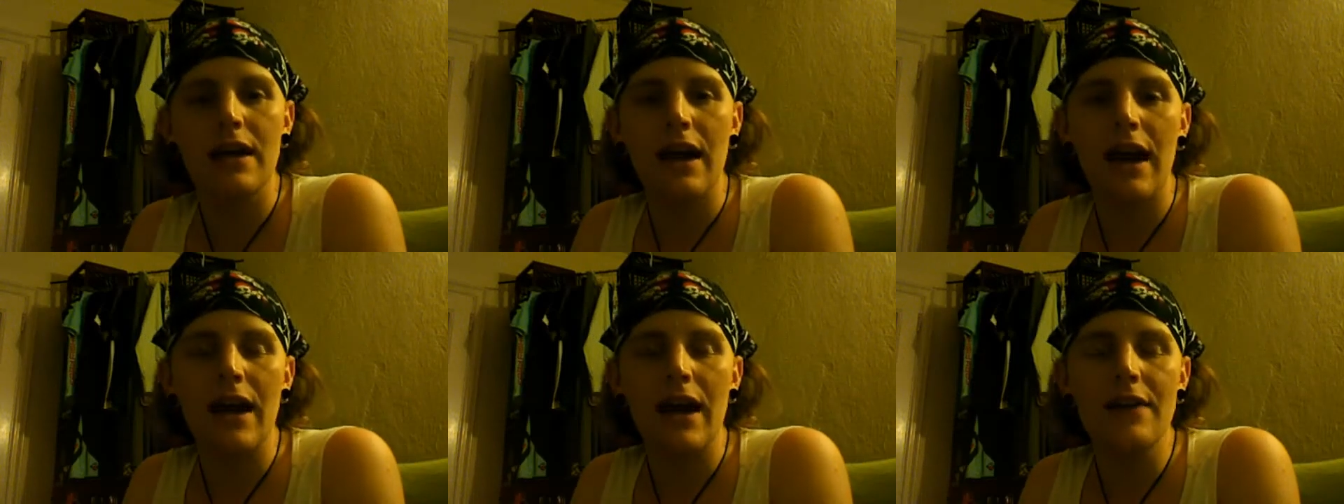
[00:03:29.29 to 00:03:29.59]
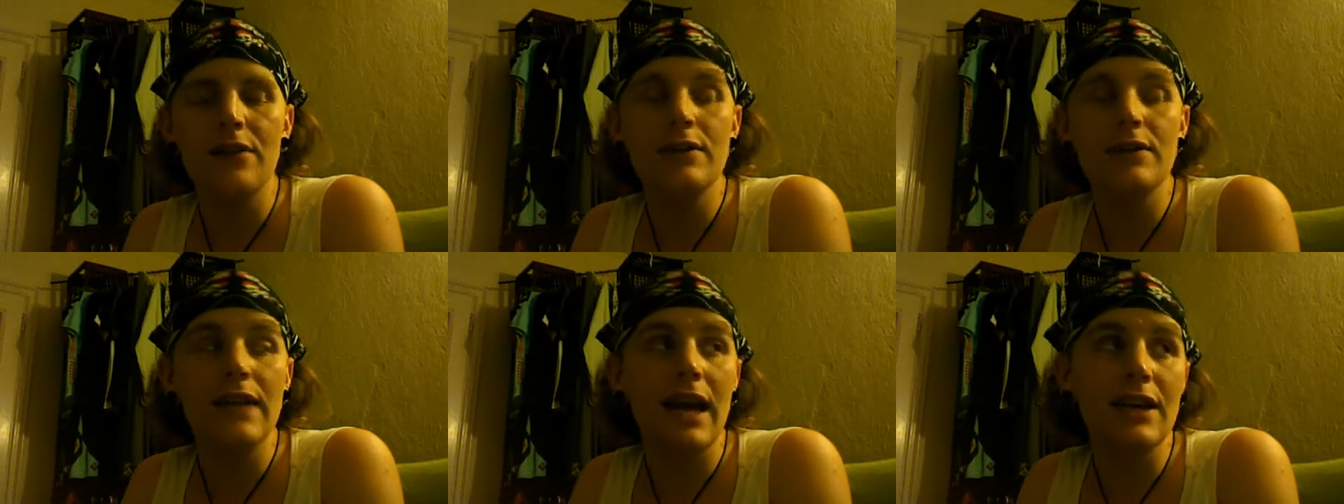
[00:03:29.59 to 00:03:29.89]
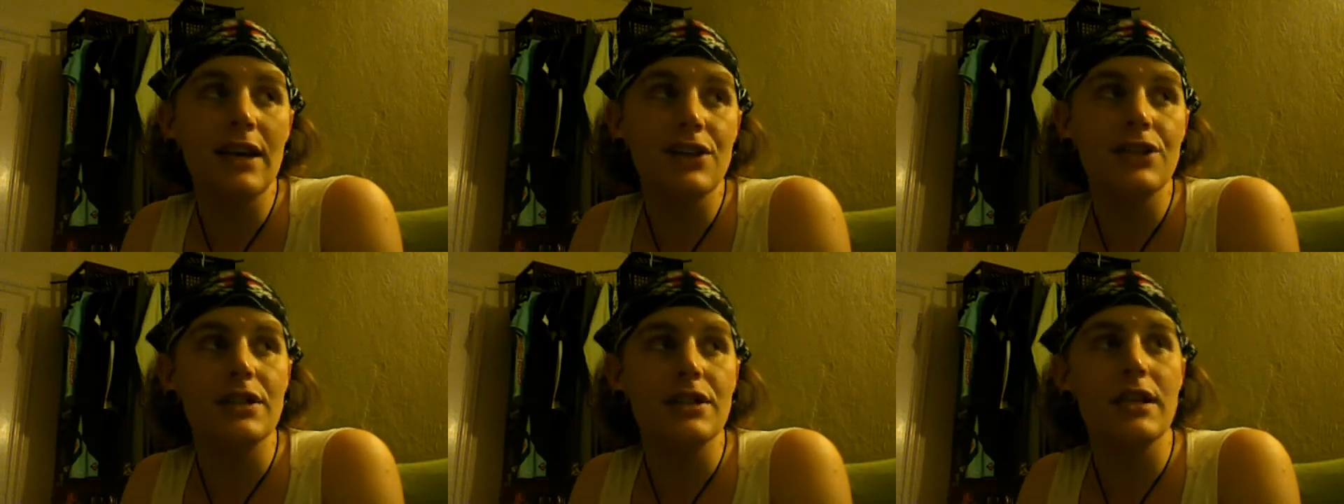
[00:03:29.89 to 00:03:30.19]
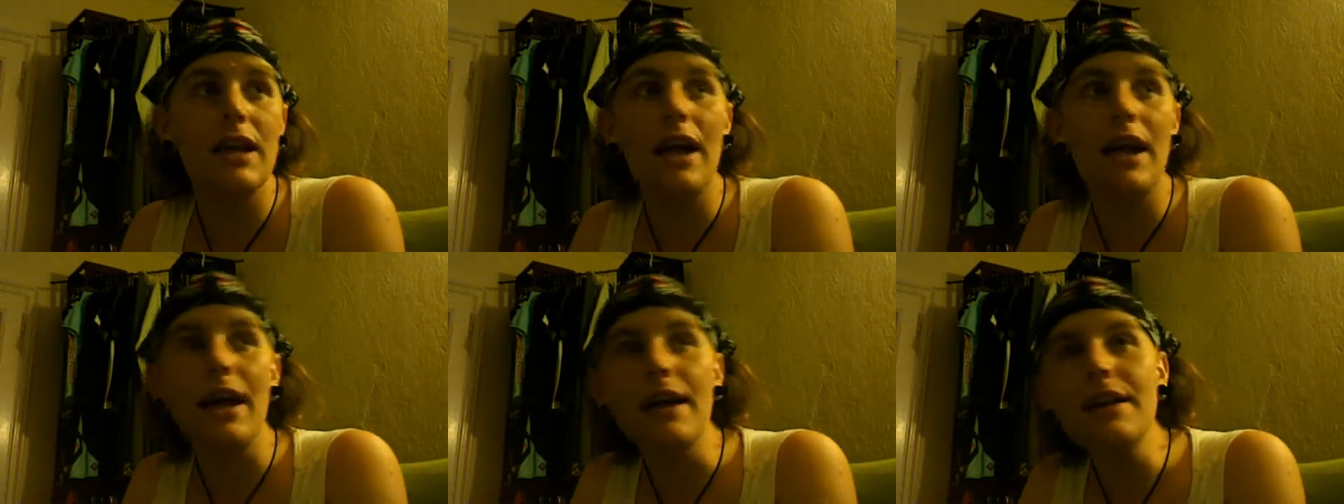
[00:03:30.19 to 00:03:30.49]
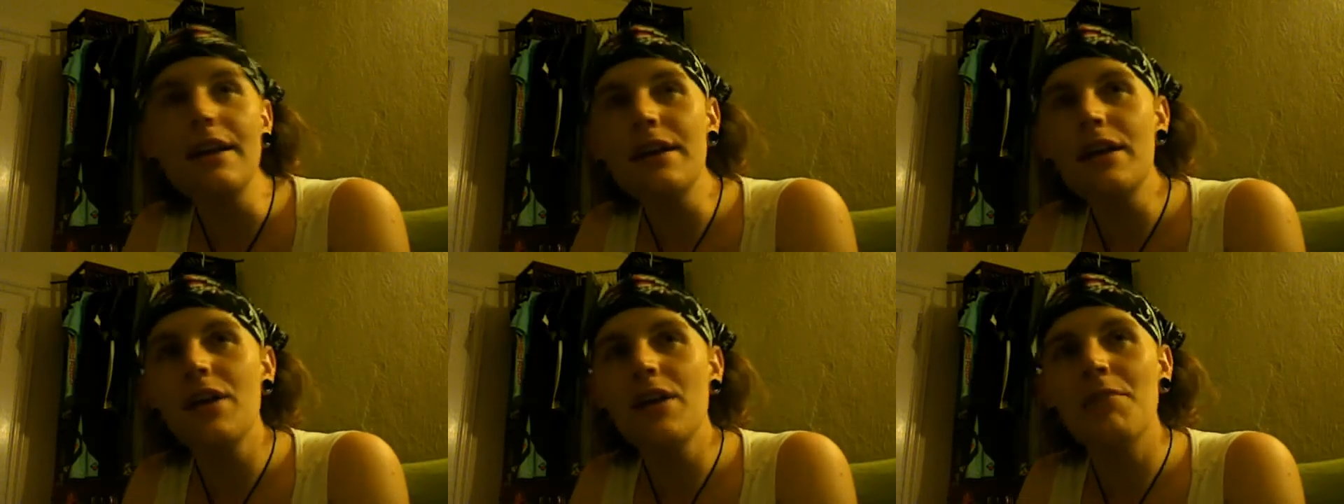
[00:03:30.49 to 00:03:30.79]
And those actions kind
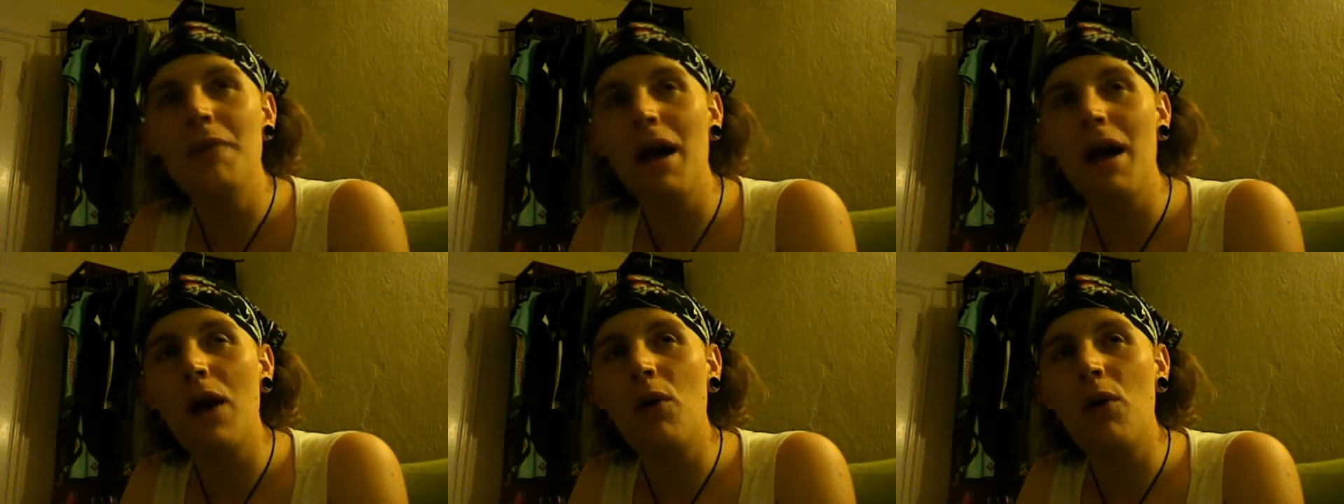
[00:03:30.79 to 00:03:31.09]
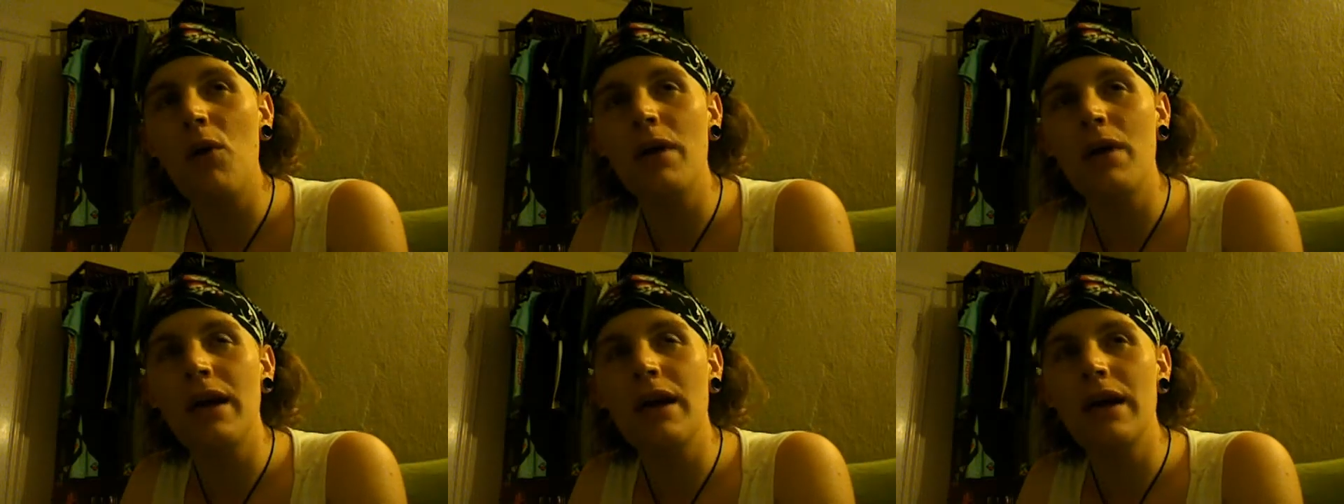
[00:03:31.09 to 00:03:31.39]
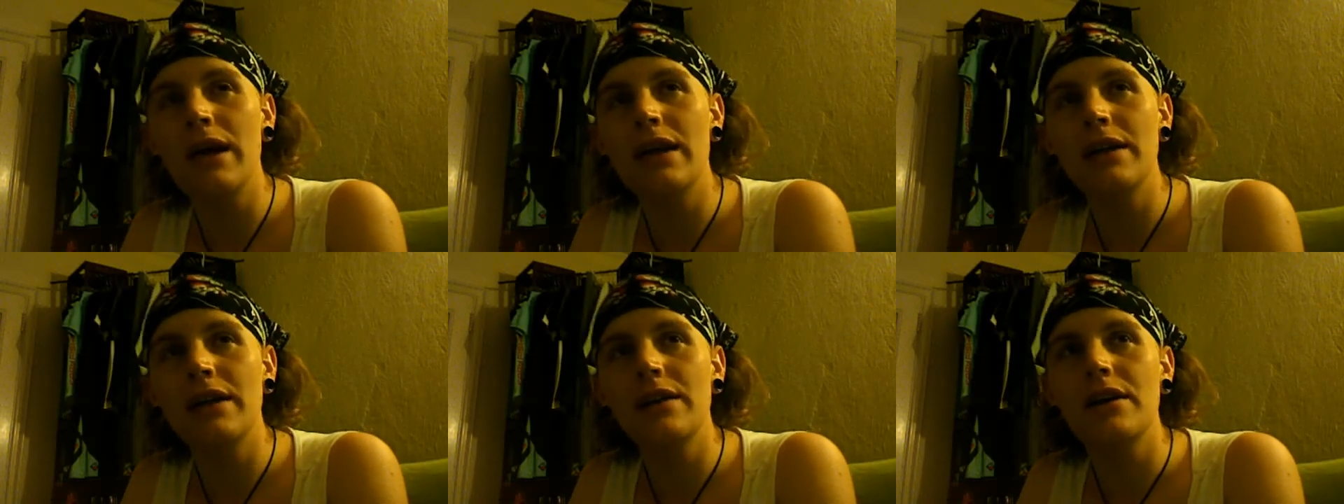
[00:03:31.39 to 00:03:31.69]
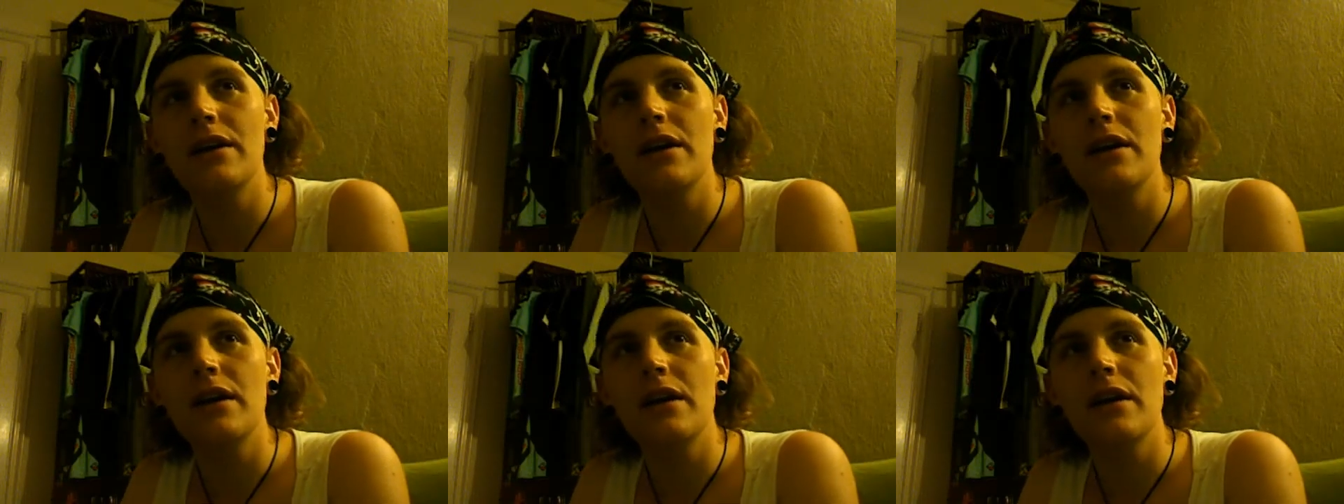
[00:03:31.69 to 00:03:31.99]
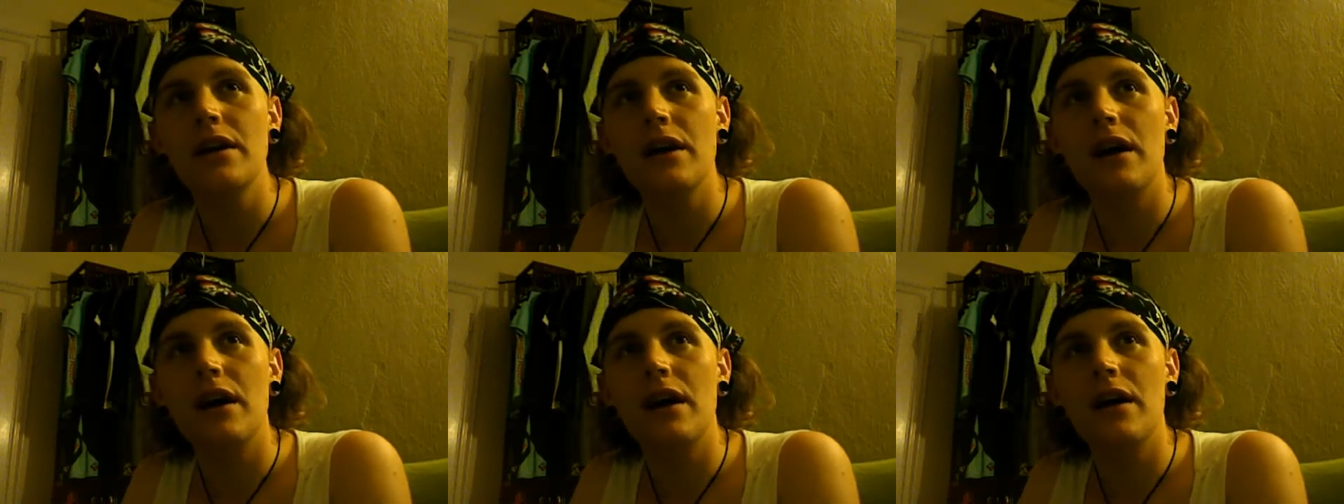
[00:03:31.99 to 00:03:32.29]
of come out when
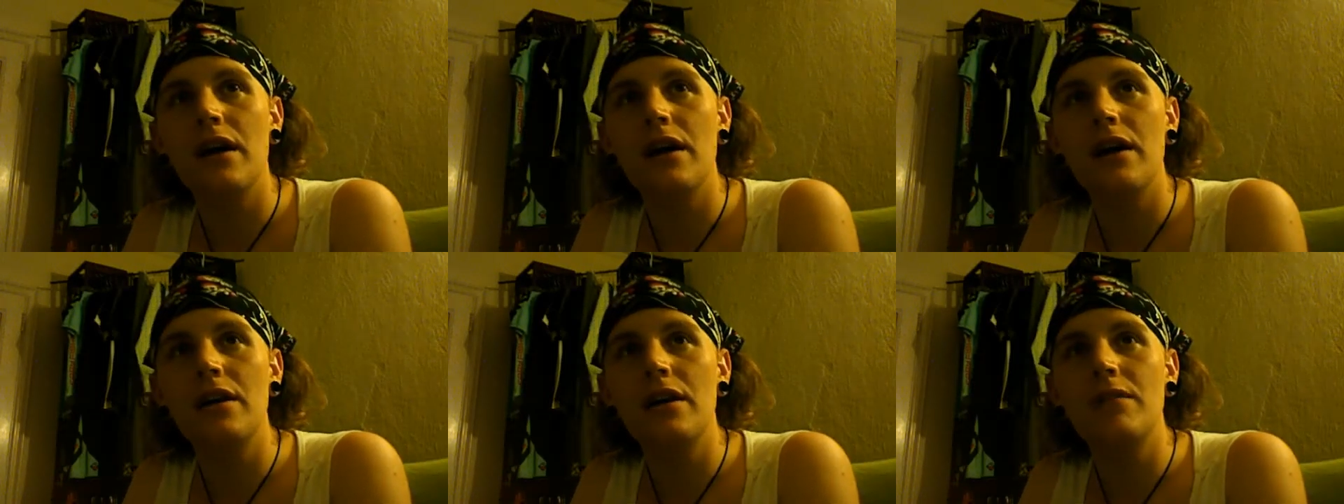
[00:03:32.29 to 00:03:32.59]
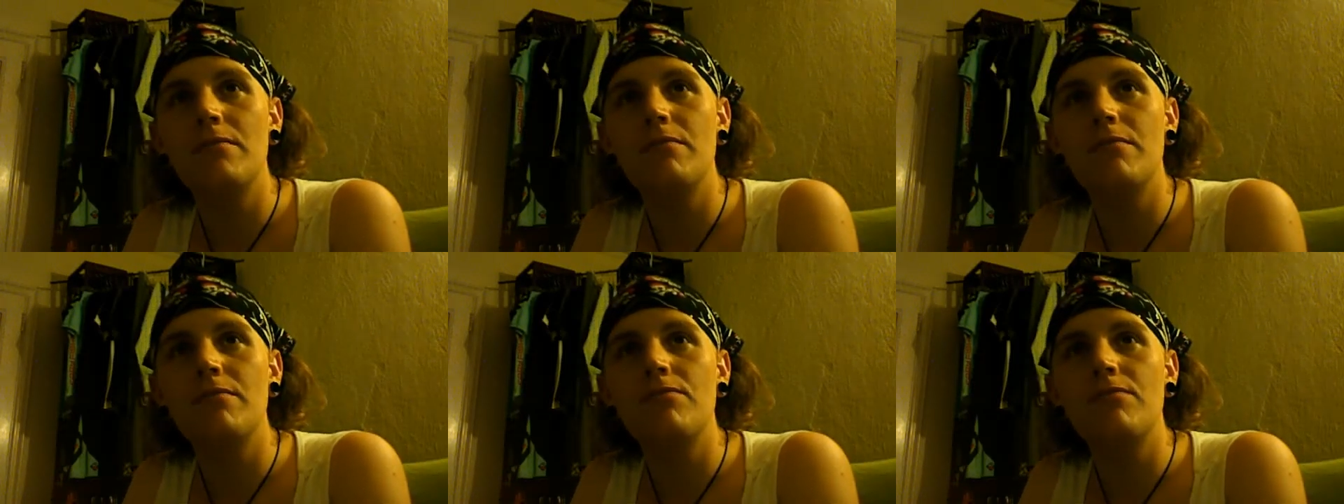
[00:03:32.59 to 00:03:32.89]
um,